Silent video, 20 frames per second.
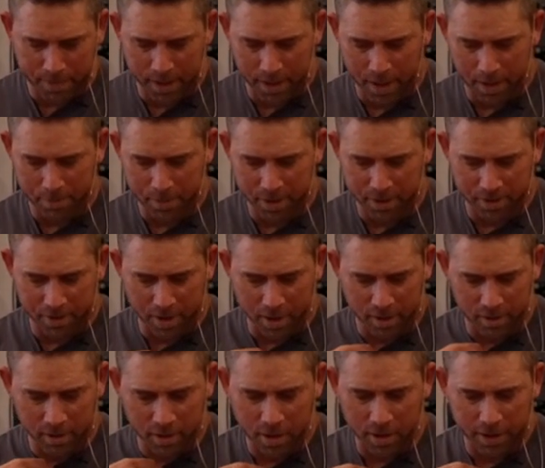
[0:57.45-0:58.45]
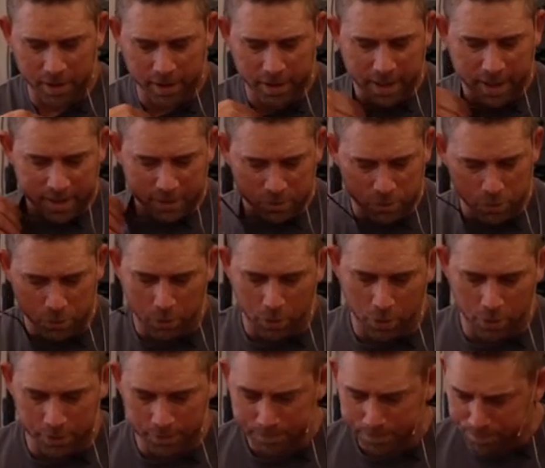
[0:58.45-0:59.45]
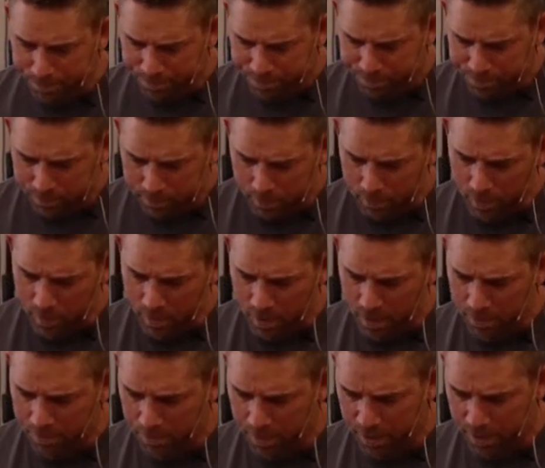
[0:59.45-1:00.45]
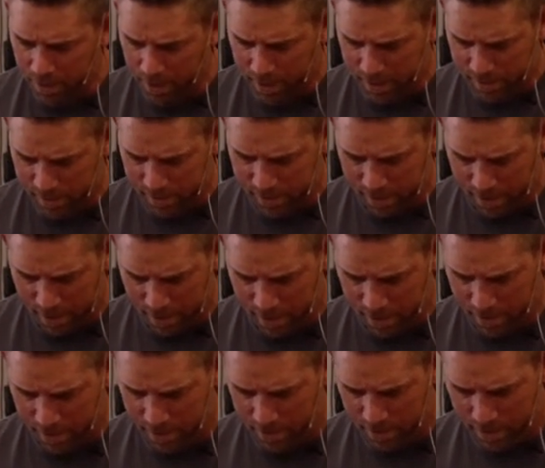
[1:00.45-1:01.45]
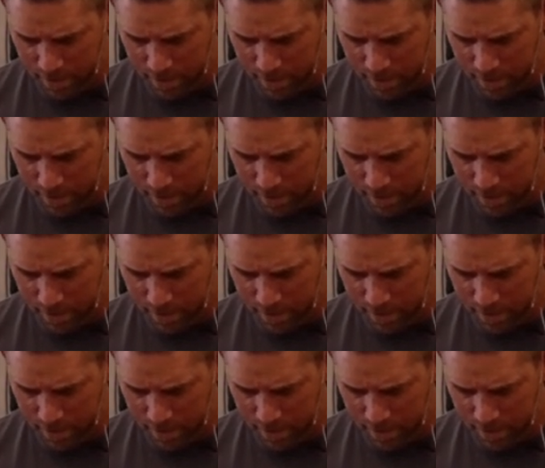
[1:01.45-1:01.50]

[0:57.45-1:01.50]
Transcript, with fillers: and I better not lollygag too long because, uh,